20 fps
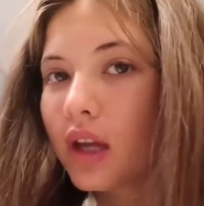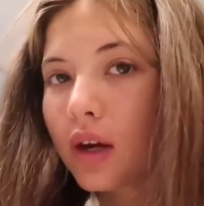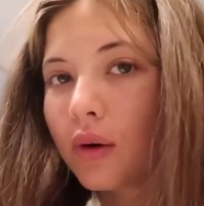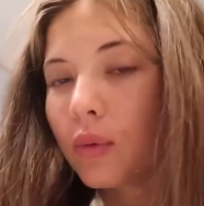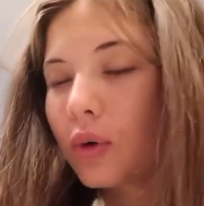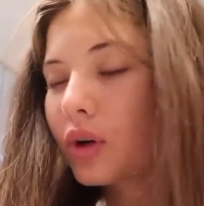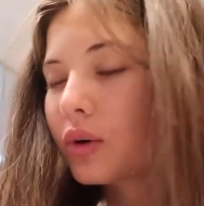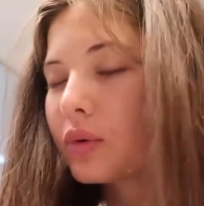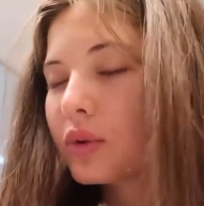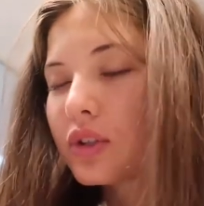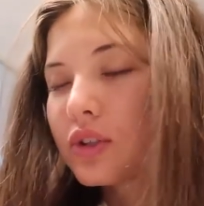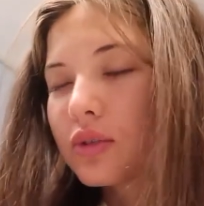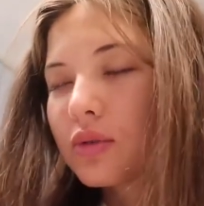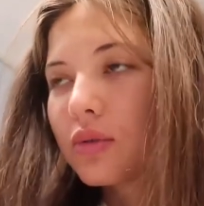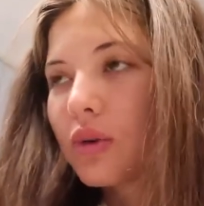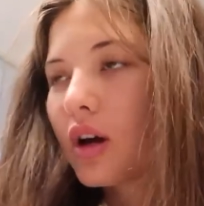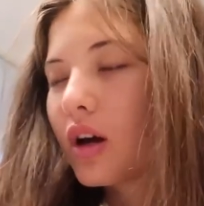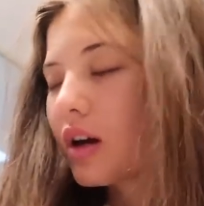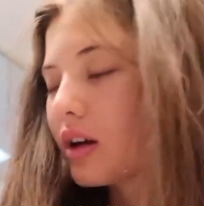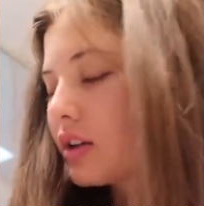I work with
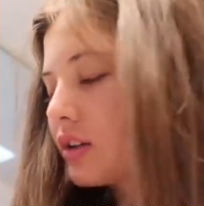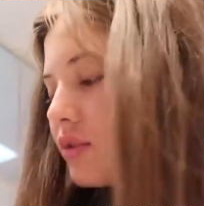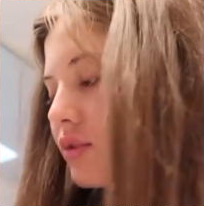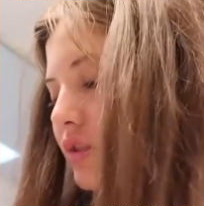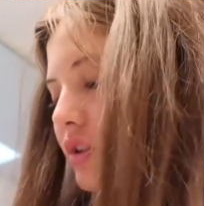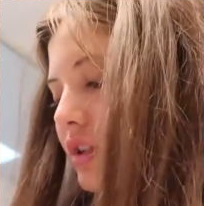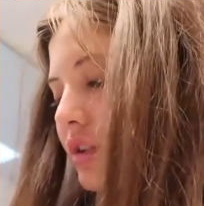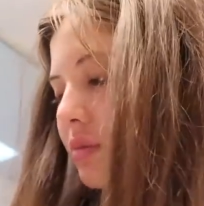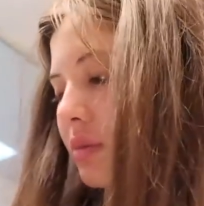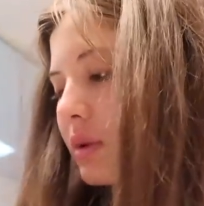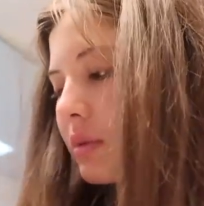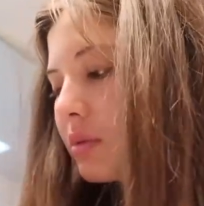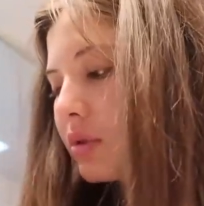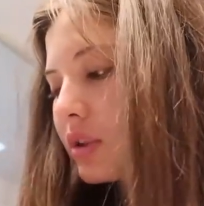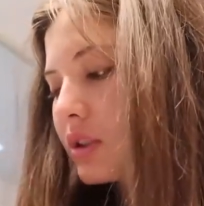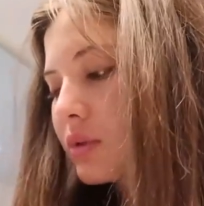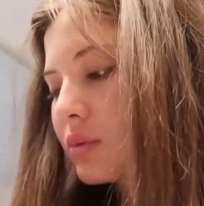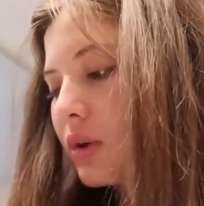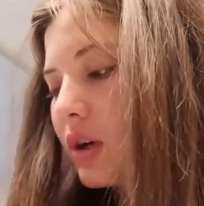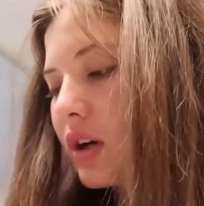Youth to the
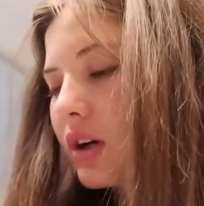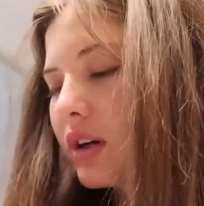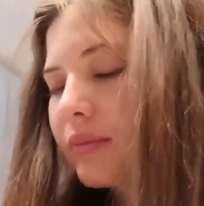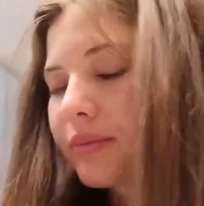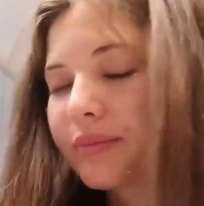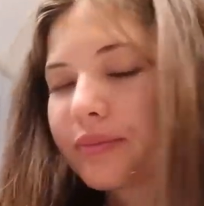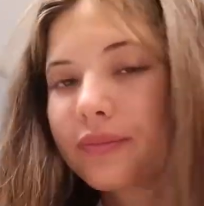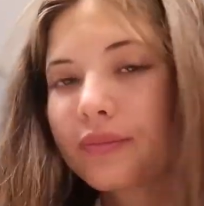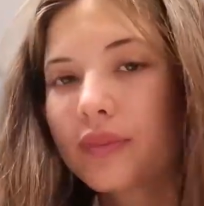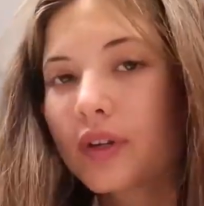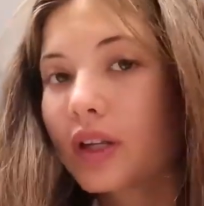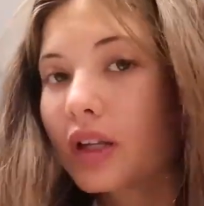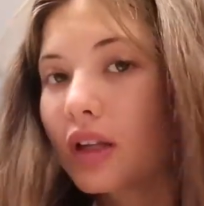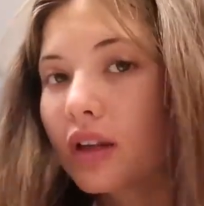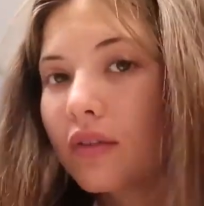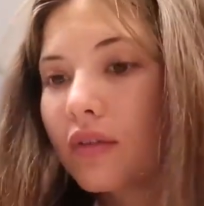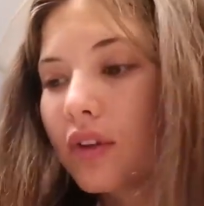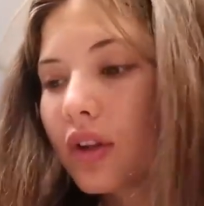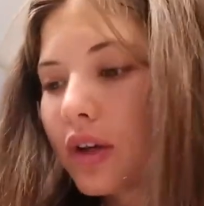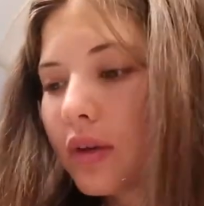People as well. I
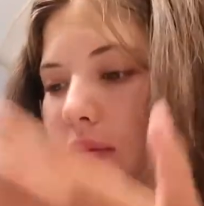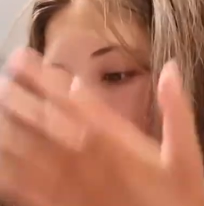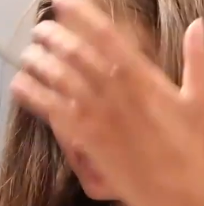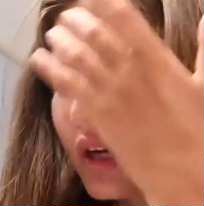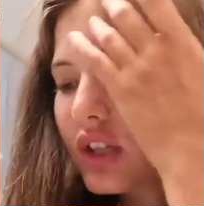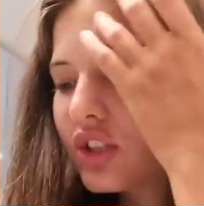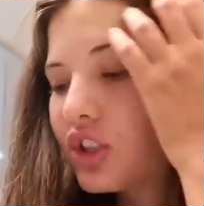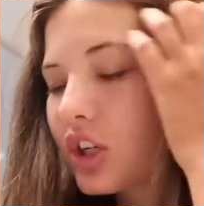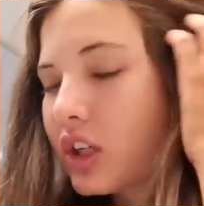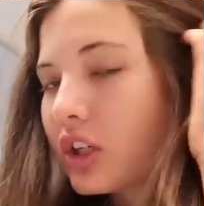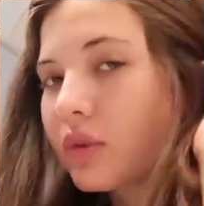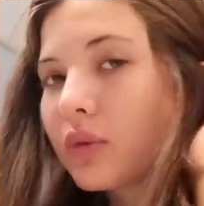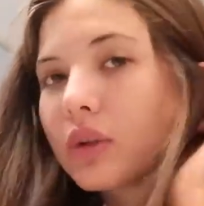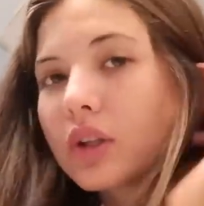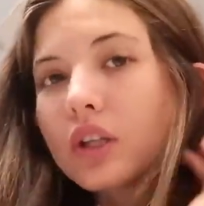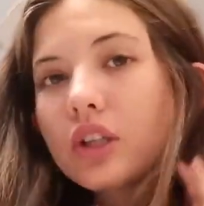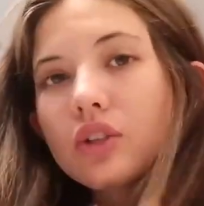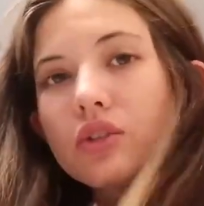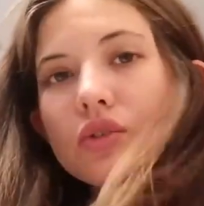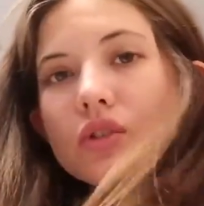love them. I
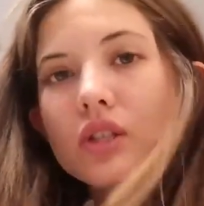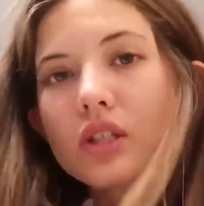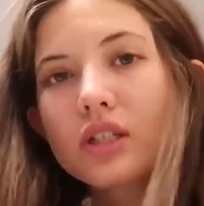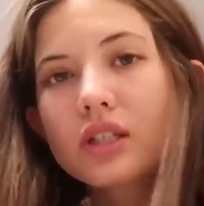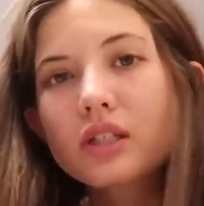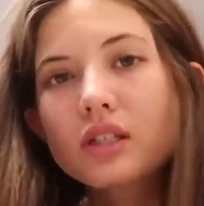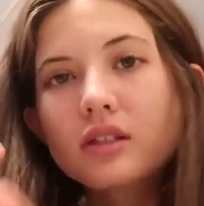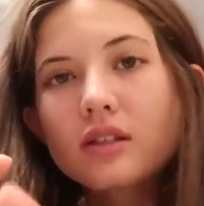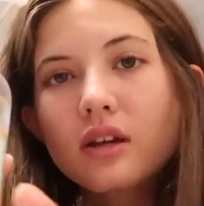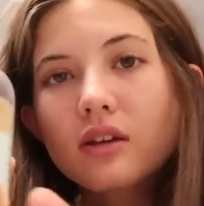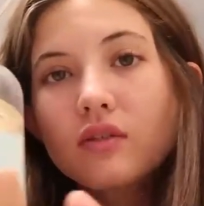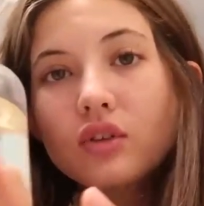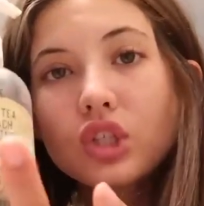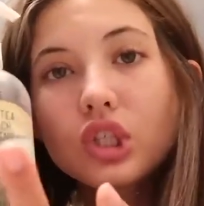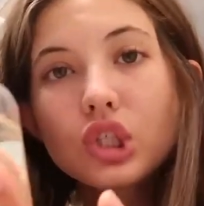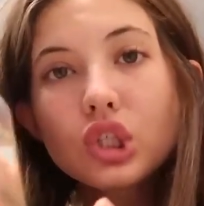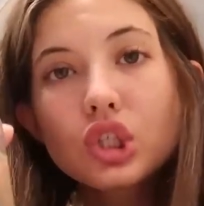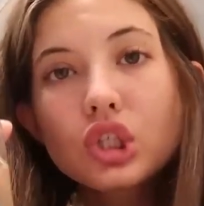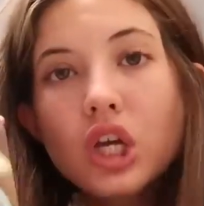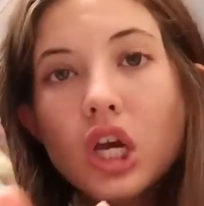genuinely use this every
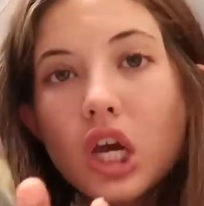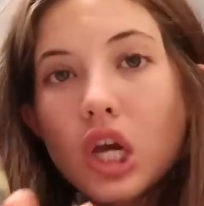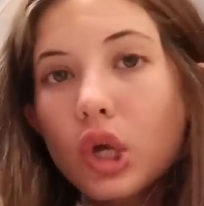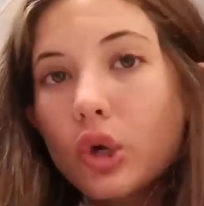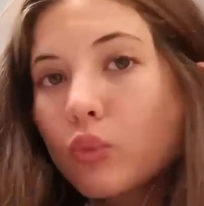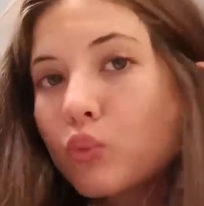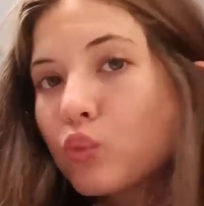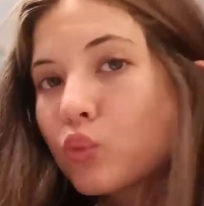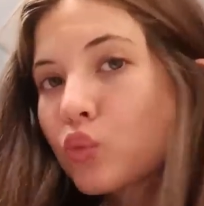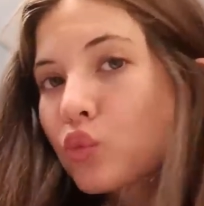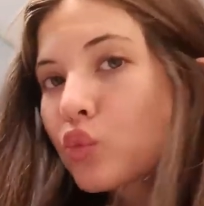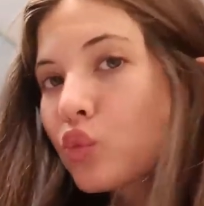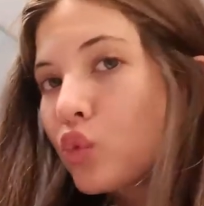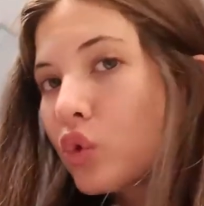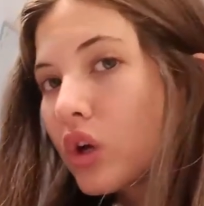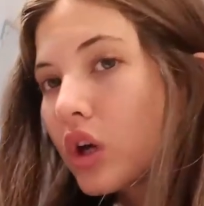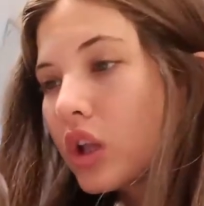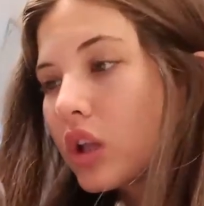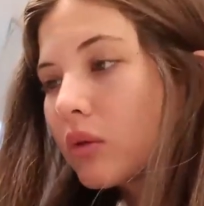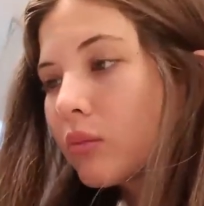single day
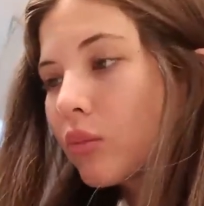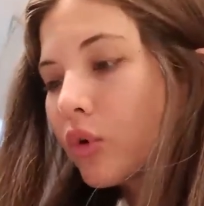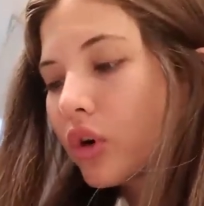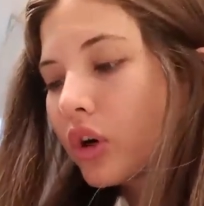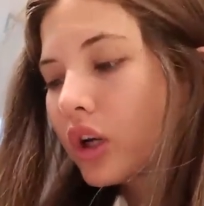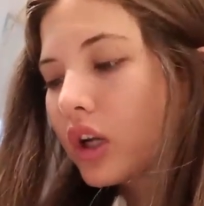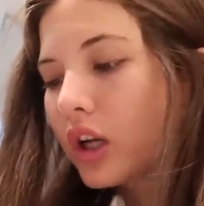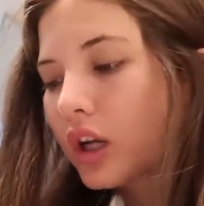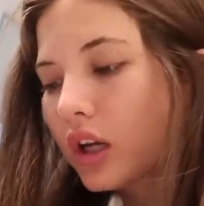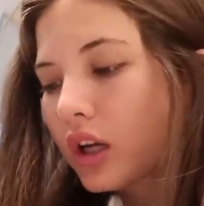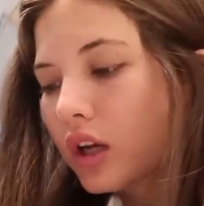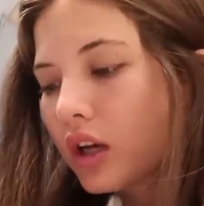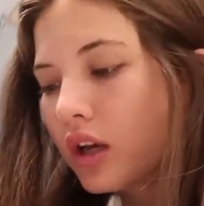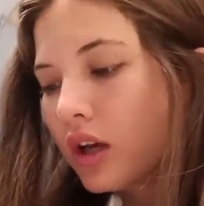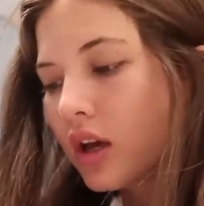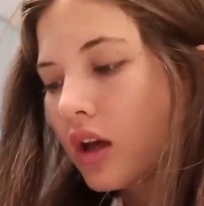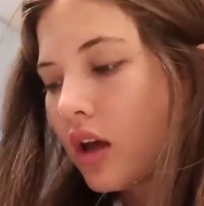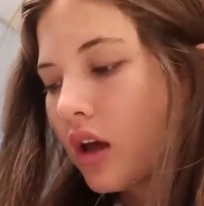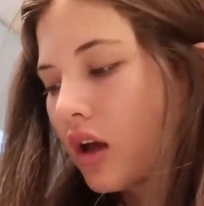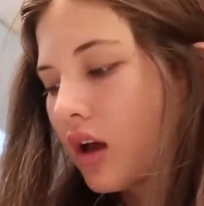in the morning.
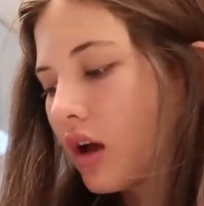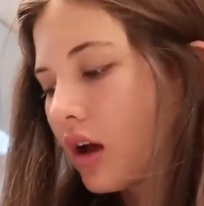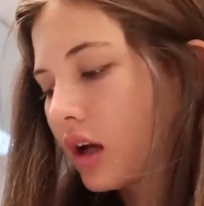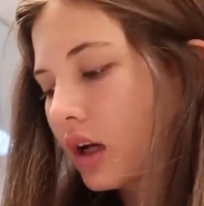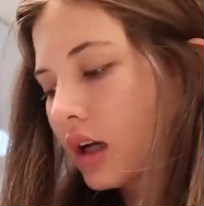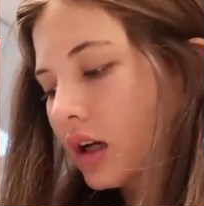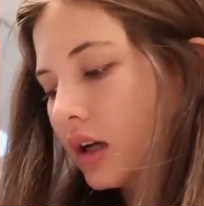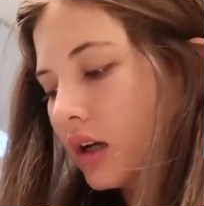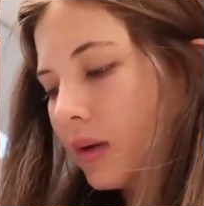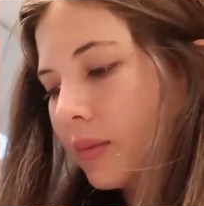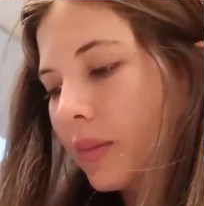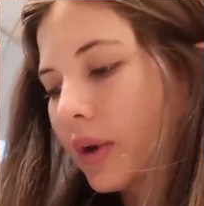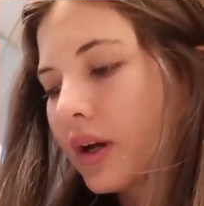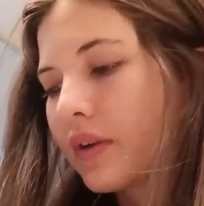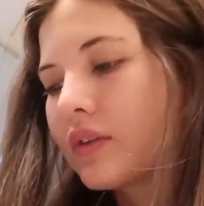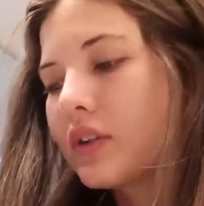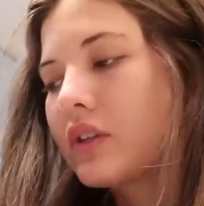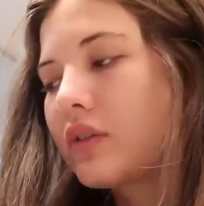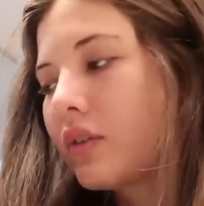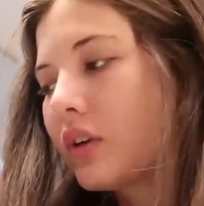I
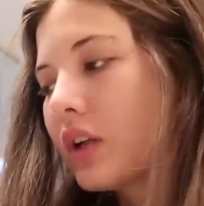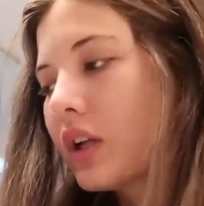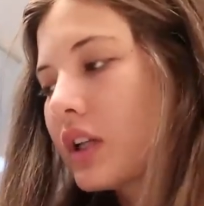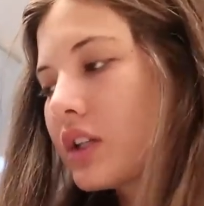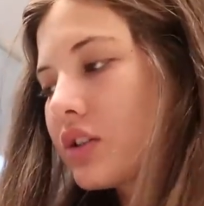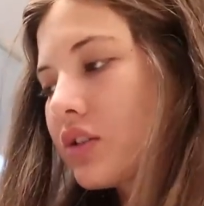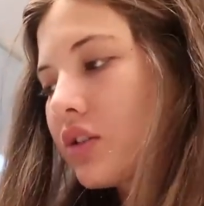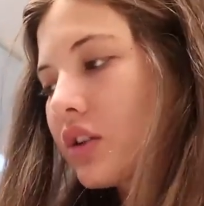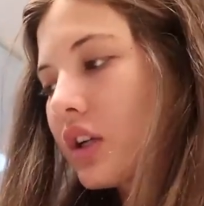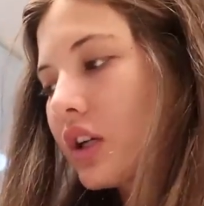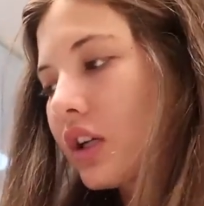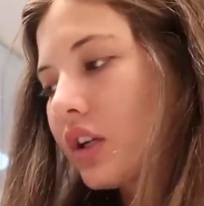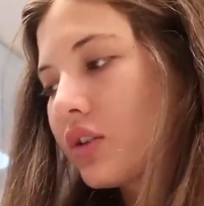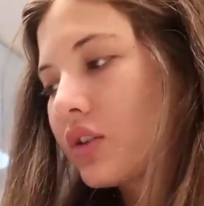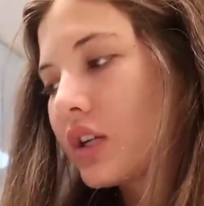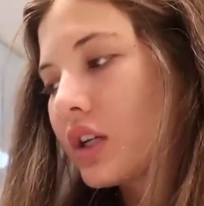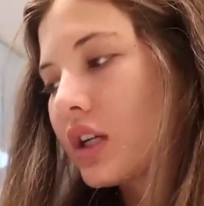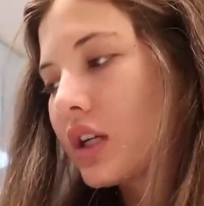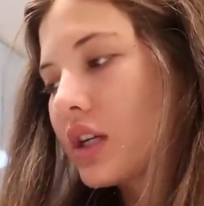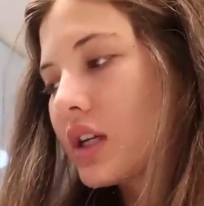have a different cleanser that I
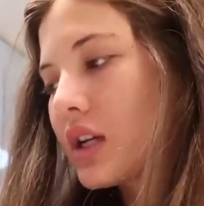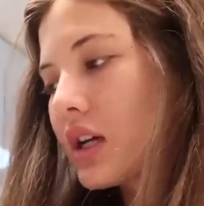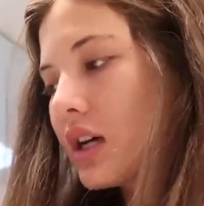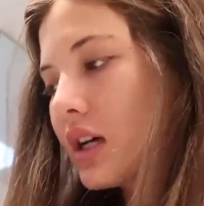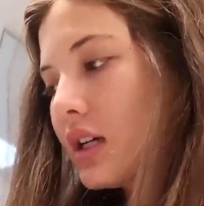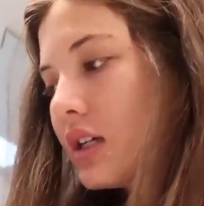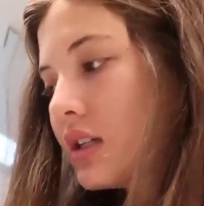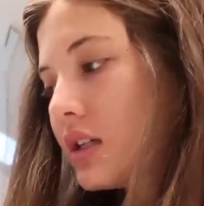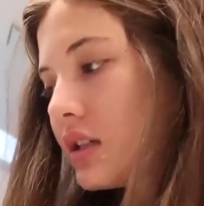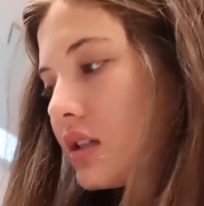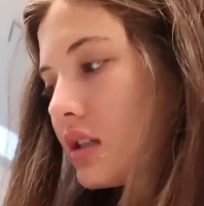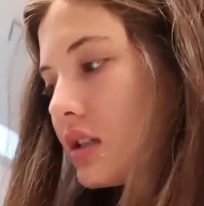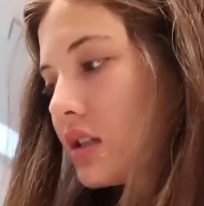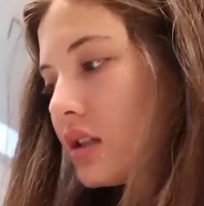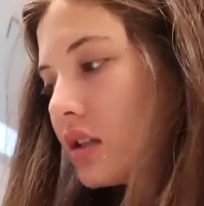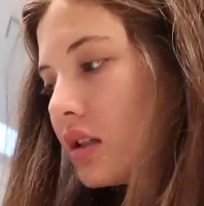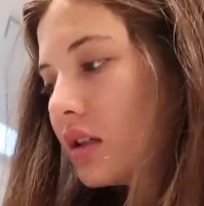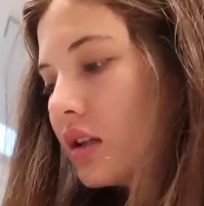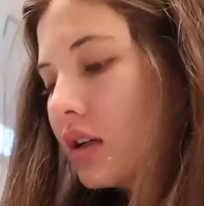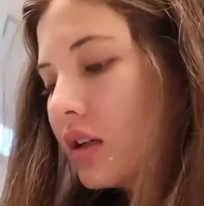use at night,